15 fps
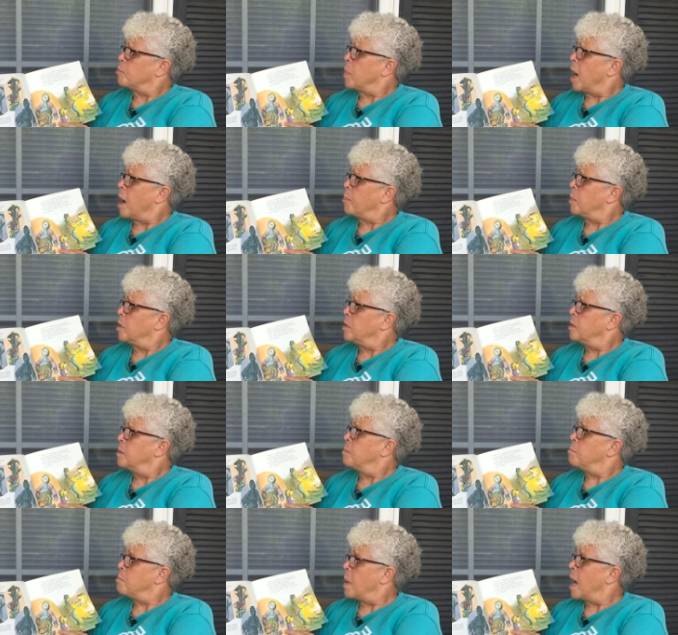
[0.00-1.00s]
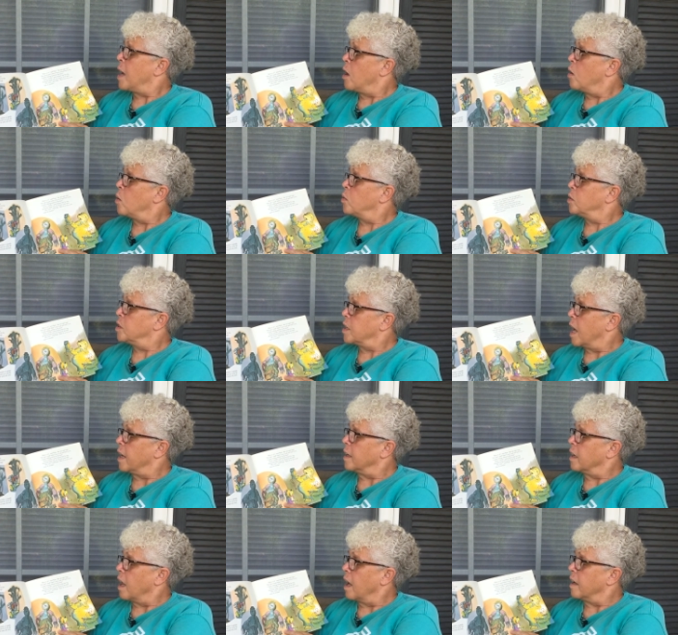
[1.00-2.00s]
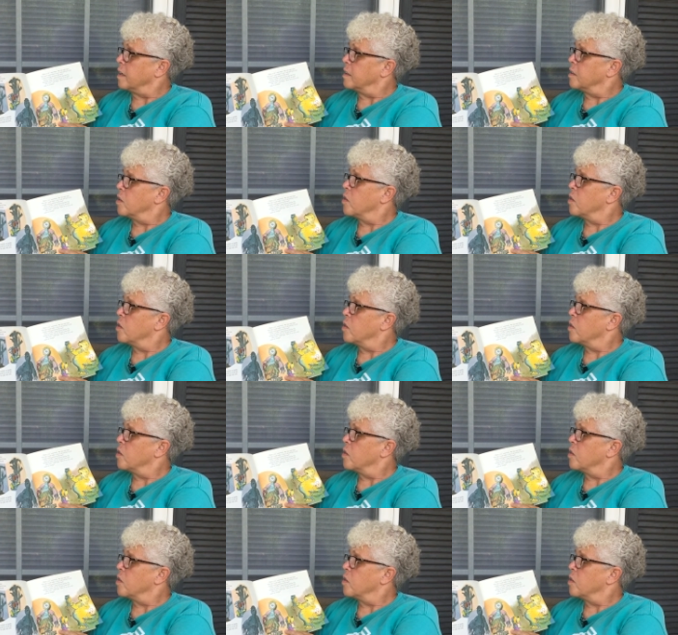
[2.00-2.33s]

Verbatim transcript: Papa, my old nightlight,